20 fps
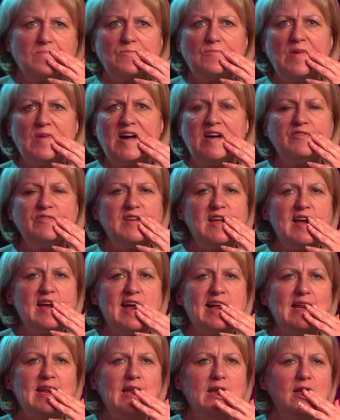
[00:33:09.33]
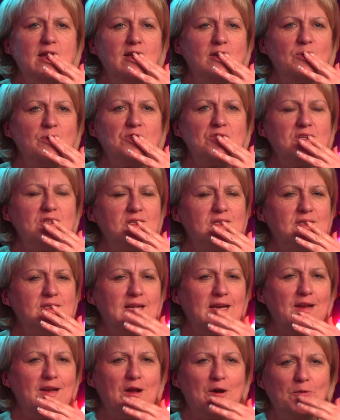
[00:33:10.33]
After Annie, we used to
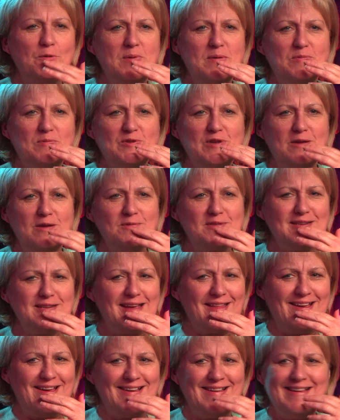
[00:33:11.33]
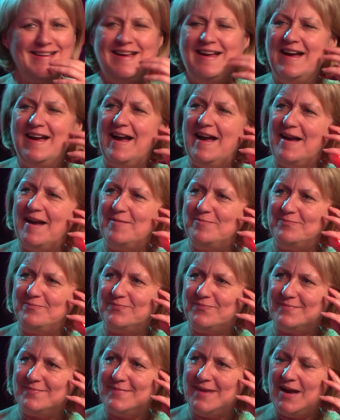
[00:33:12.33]
sing at old people's homes together.
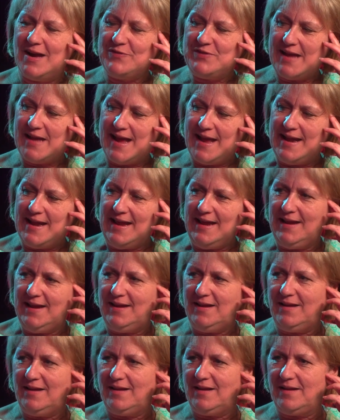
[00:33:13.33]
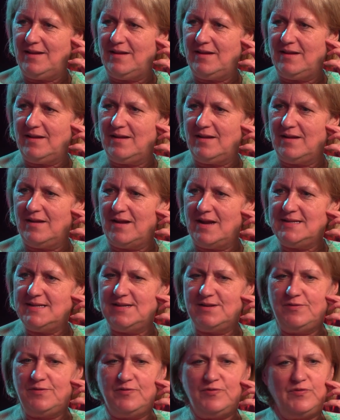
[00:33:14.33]
After Annie, I
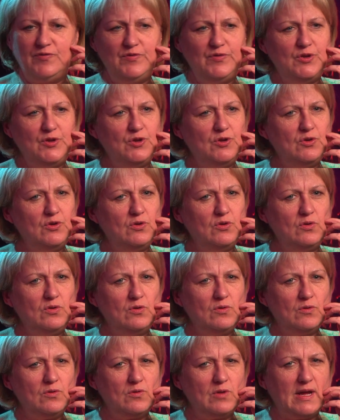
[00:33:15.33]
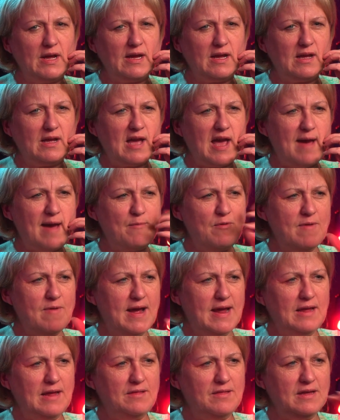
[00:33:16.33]
did a few
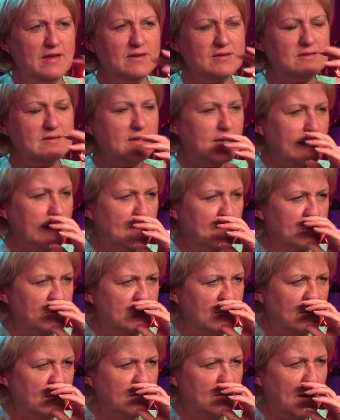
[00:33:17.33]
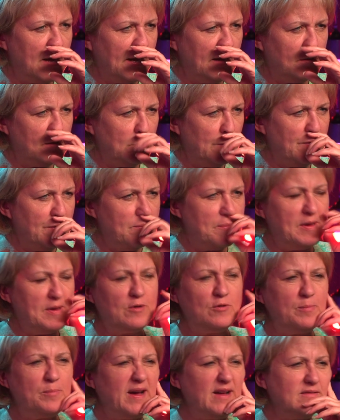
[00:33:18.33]
cabaret things that he was in, on the
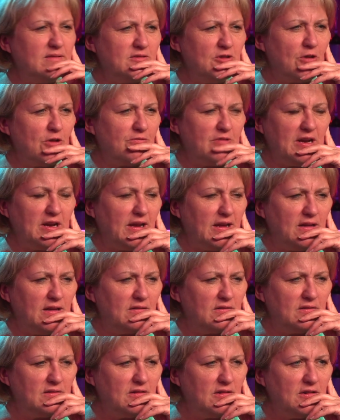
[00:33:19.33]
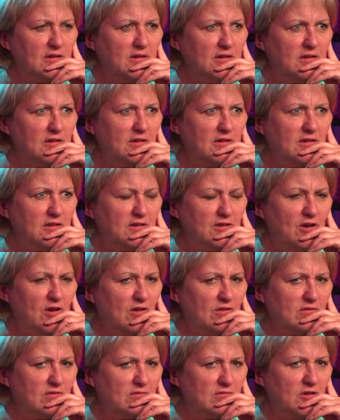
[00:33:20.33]
bill, but not really.
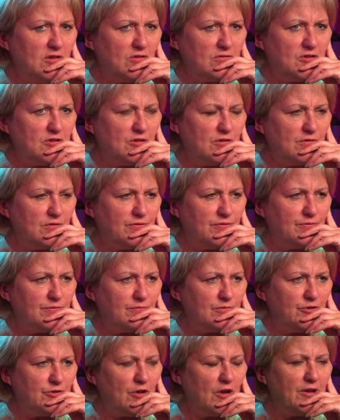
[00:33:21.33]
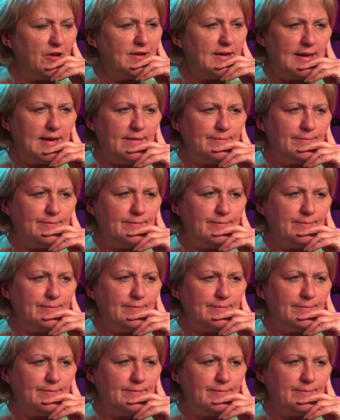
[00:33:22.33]
Not sort of solidly.